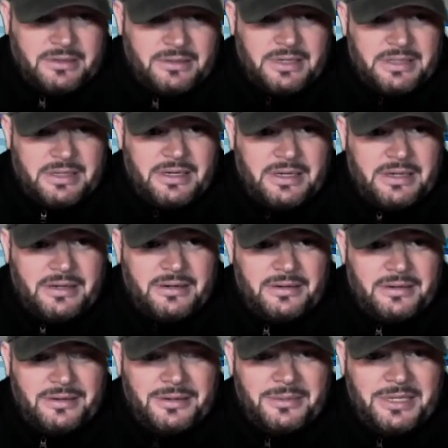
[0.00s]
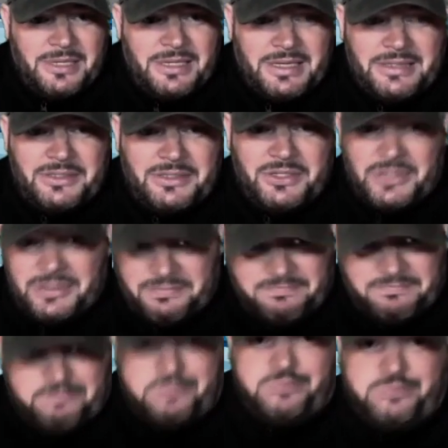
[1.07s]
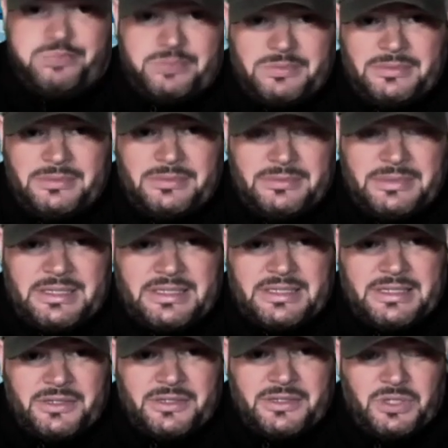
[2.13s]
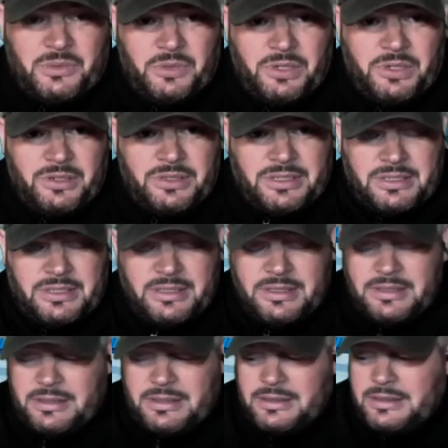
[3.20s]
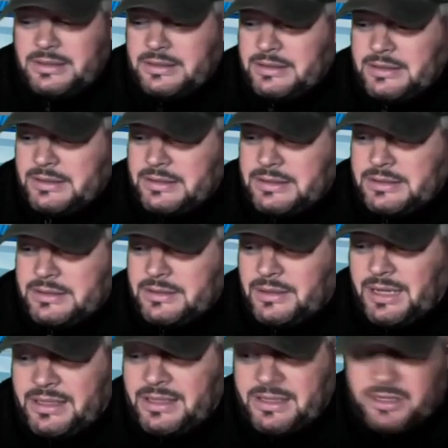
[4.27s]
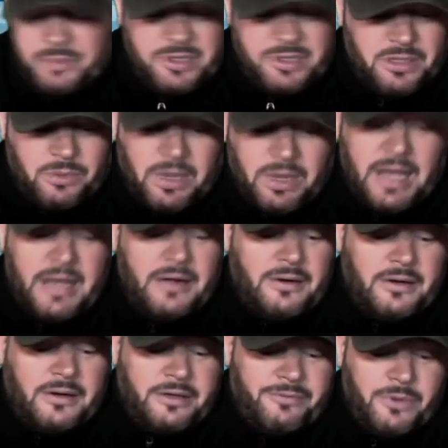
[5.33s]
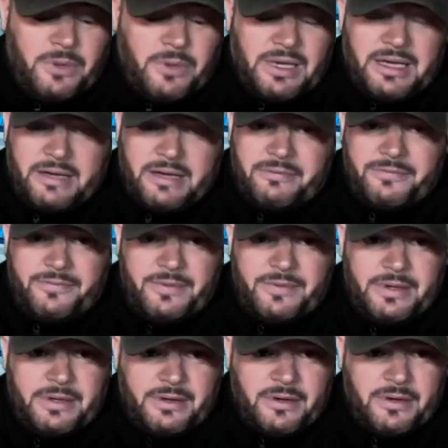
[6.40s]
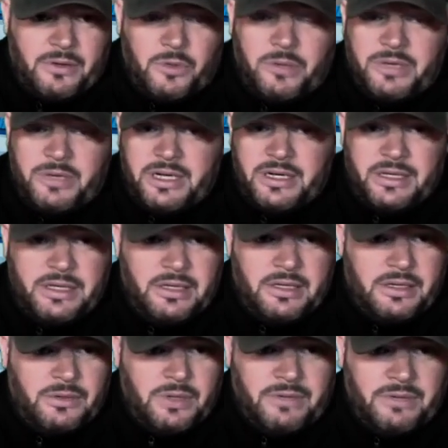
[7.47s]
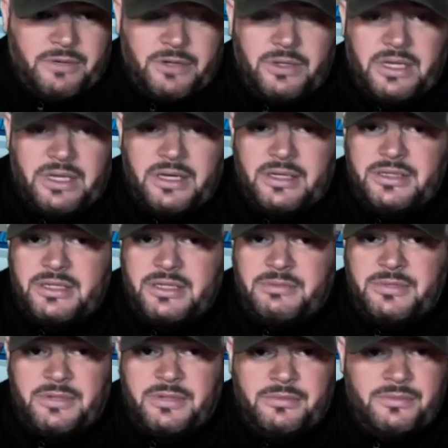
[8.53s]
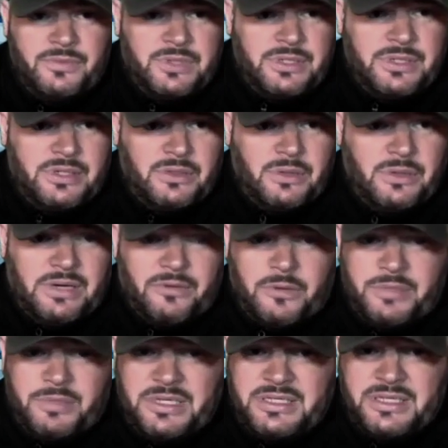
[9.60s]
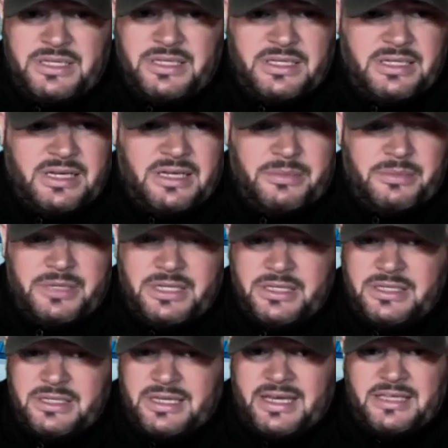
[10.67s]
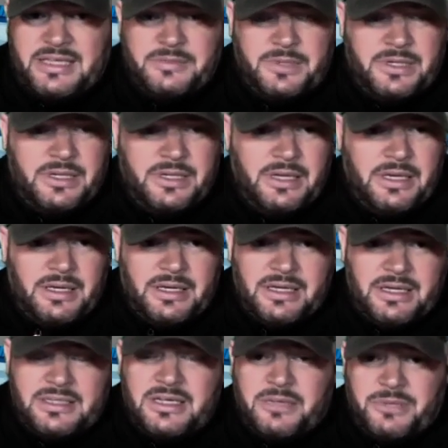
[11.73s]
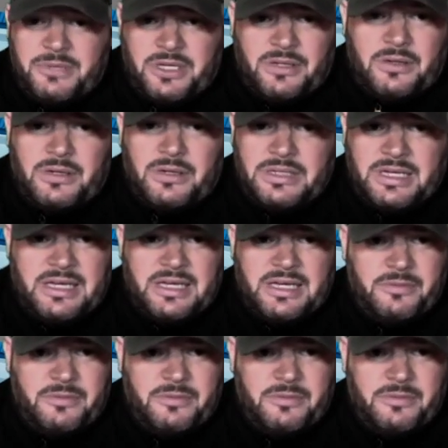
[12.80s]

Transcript: right there. I mean, that's how shit works. So I think it'll be a while if you have comorbidity, you have underlying symptoms, you have obesity, diabetes, asthma. It's going to be a long time